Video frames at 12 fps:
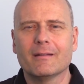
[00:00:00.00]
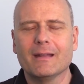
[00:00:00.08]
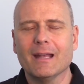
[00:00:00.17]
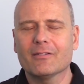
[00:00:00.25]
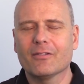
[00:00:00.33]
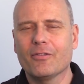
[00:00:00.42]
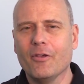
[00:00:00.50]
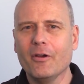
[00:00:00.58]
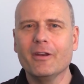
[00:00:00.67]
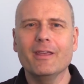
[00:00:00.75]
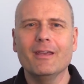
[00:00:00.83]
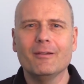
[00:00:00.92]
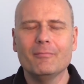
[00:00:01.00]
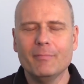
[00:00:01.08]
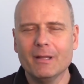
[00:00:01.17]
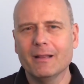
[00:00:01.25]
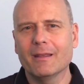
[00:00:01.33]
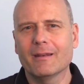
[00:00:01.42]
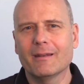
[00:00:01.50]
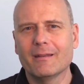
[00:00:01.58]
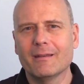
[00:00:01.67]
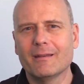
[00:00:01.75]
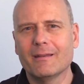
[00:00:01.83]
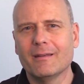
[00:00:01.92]
That's 30 million
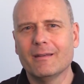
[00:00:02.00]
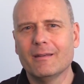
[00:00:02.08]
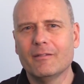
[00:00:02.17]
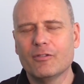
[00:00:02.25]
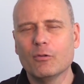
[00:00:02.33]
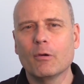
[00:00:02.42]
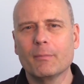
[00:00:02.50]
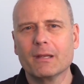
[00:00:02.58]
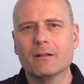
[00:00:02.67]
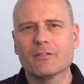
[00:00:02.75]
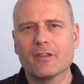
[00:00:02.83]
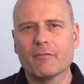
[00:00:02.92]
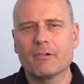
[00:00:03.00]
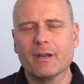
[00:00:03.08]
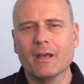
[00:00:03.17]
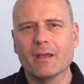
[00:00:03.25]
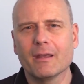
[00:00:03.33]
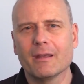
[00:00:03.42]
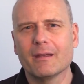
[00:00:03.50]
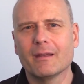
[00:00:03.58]
fewer meals every day.